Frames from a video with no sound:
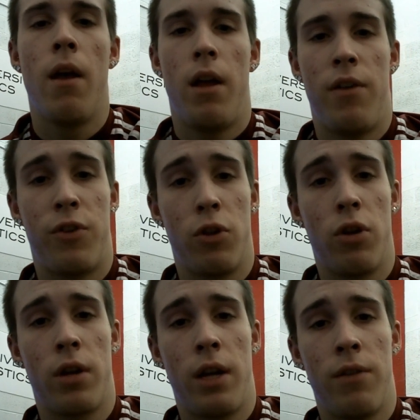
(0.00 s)
If you're
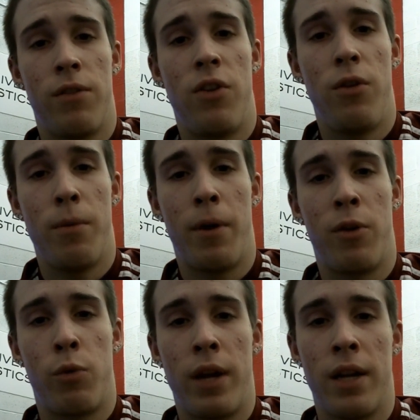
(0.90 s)
looking to do them on the
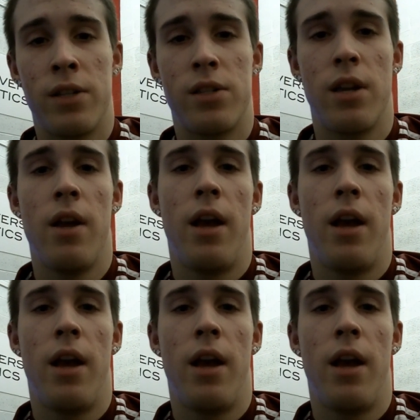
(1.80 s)
rings,